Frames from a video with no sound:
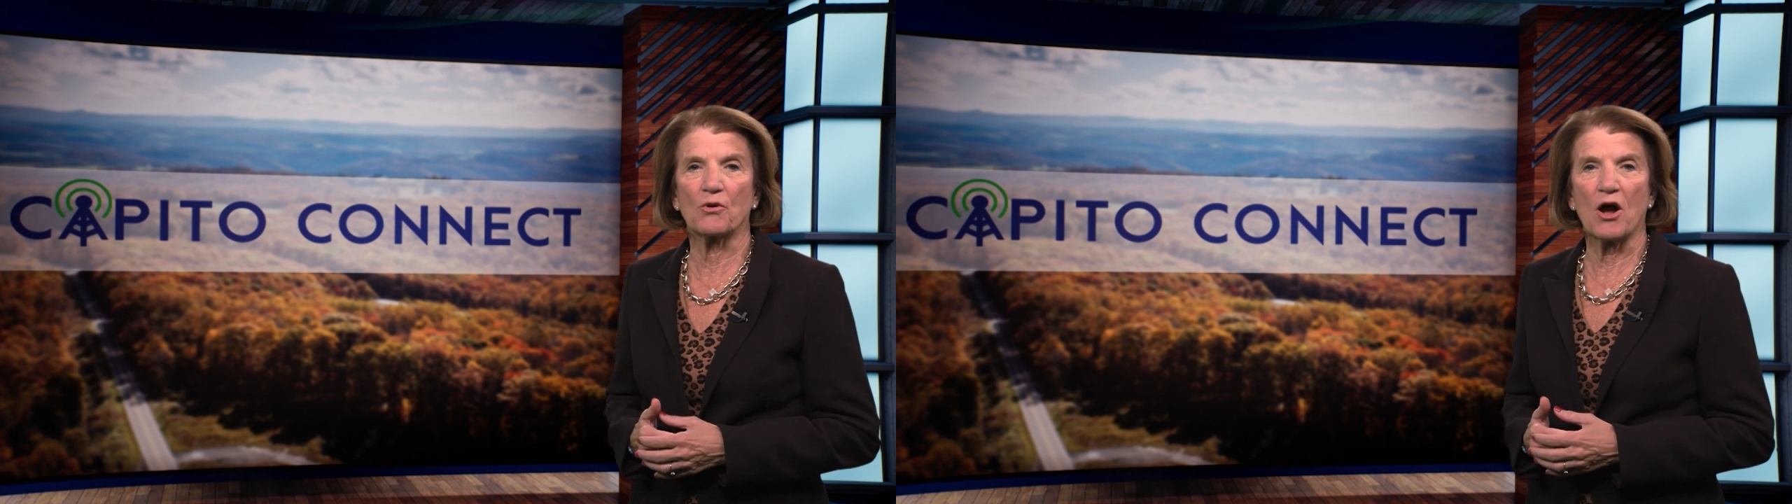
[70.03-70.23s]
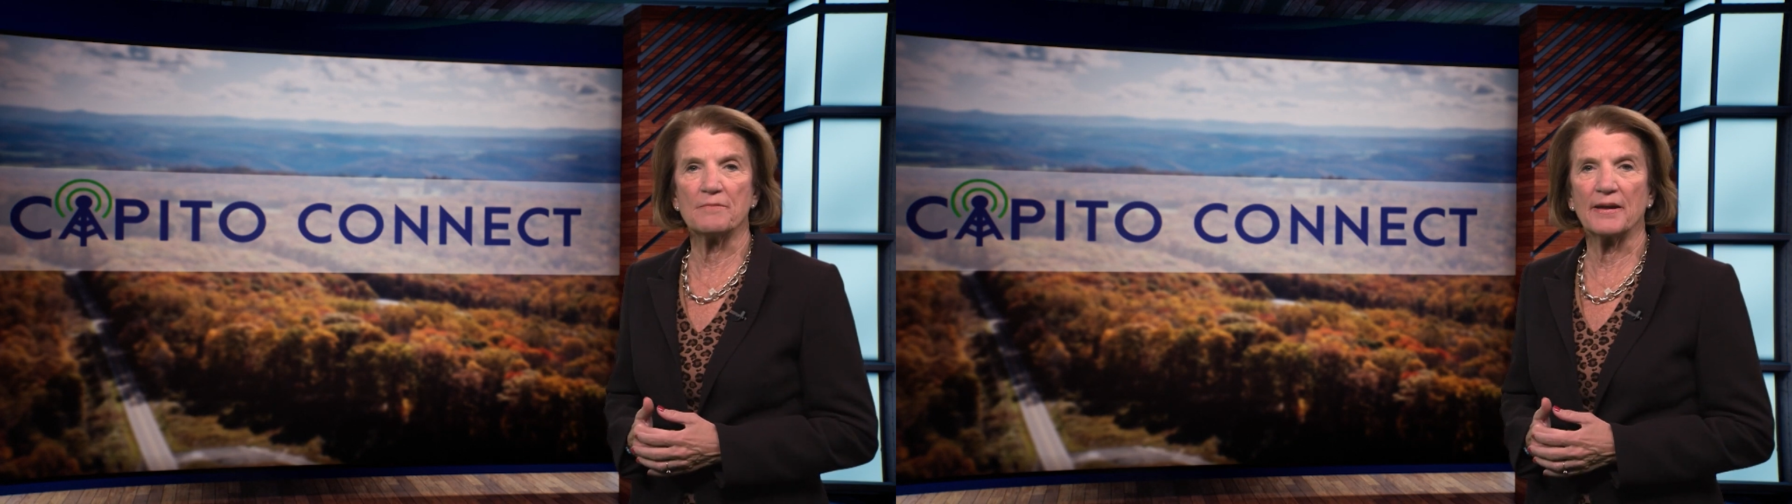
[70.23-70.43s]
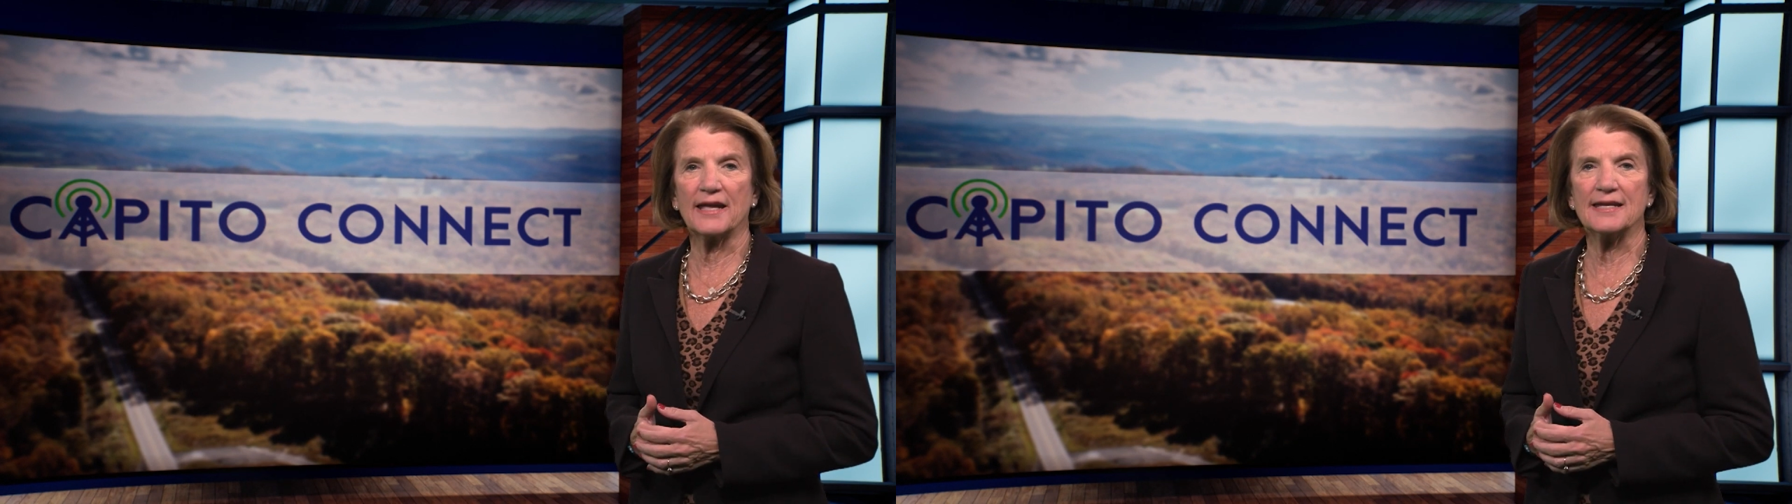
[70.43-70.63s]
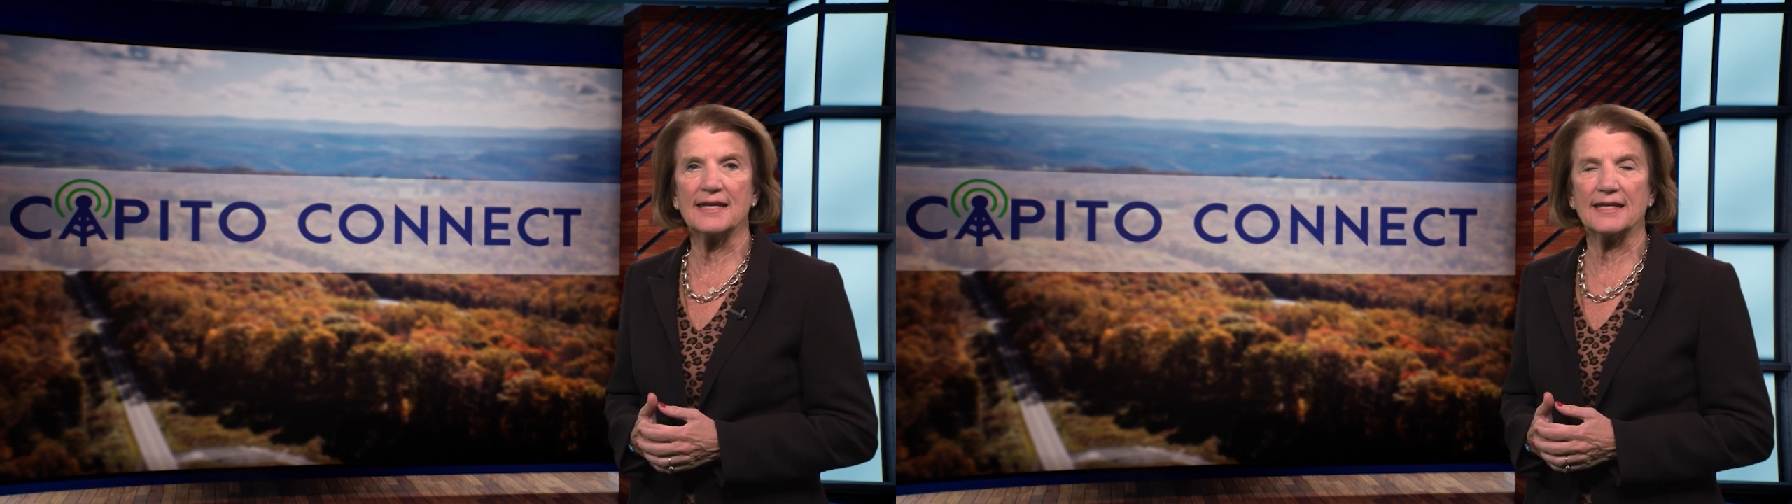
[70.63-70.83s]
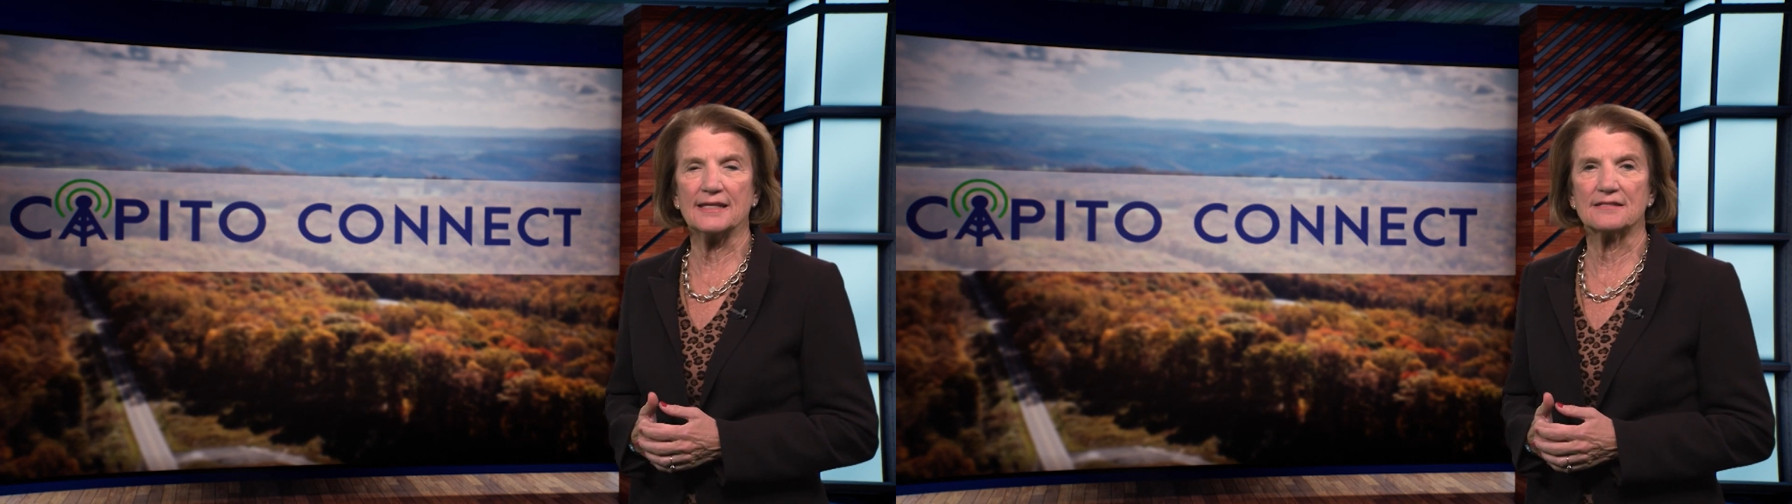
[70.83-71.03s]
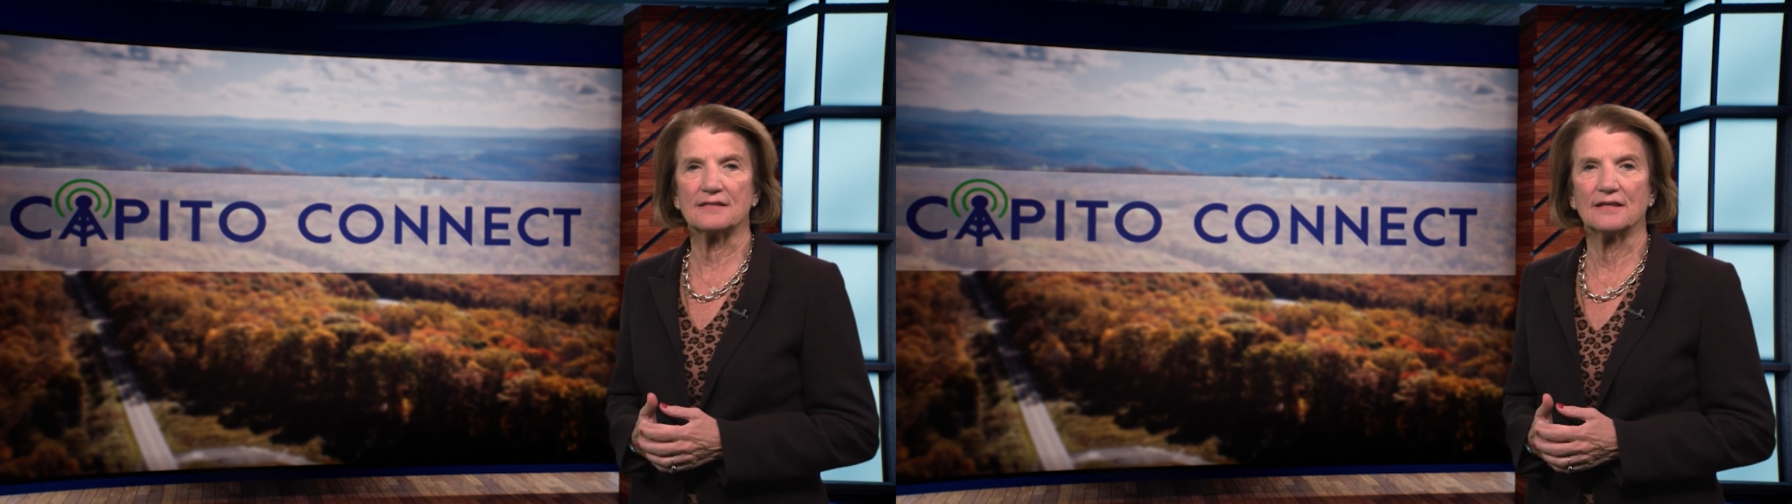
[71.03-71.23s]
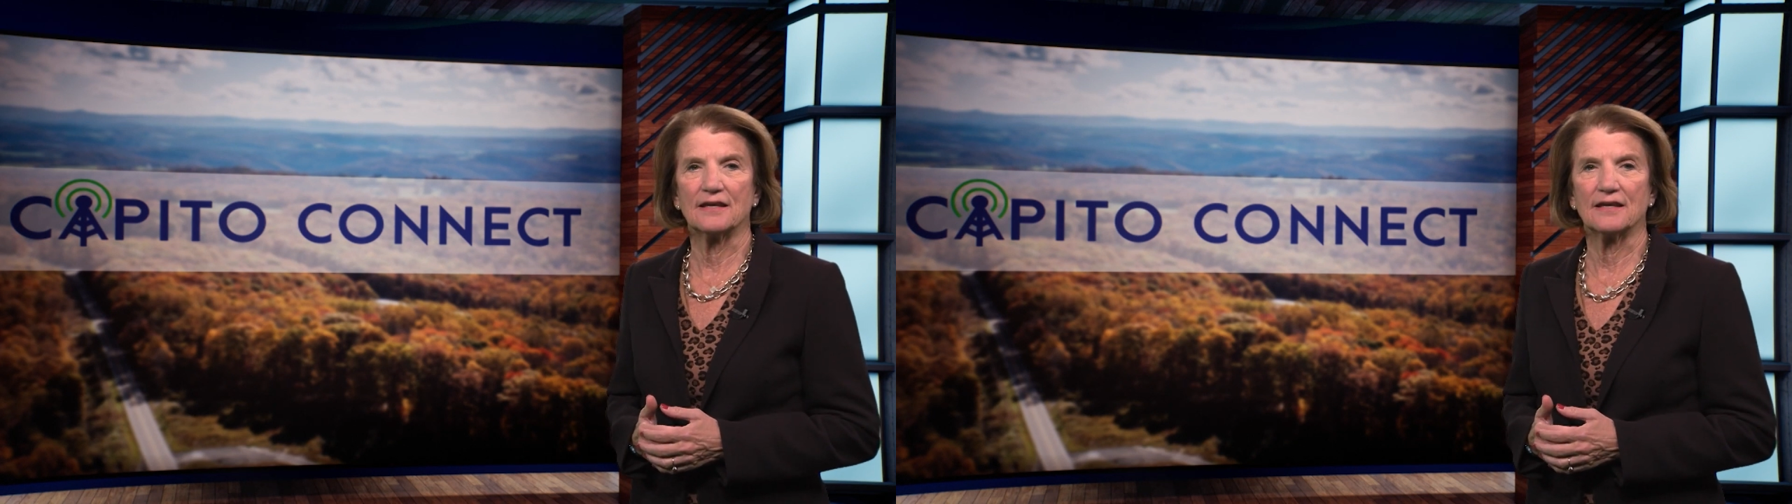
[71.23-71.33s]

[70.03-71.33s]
broadband needs,